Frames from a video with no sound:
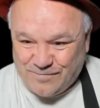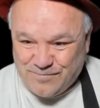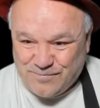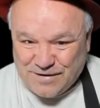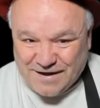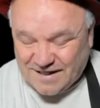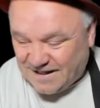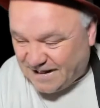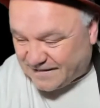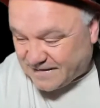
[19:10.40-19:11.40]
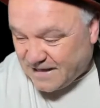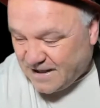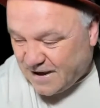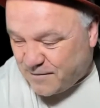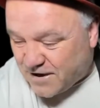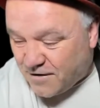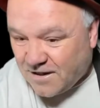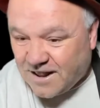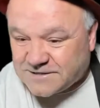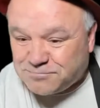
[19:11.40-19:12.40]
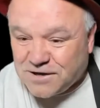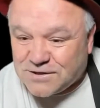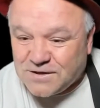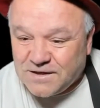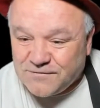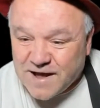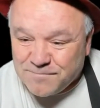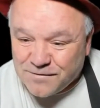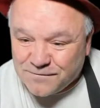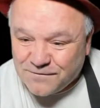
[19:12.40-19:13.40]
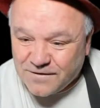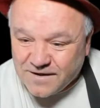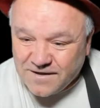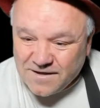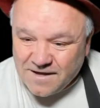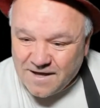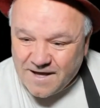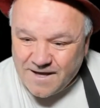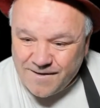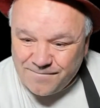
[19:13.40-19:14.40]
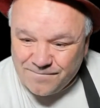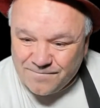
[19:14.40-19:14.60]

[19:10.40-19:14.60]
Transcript: being an ass. There we go. Let's play Julie Rainbow for you. You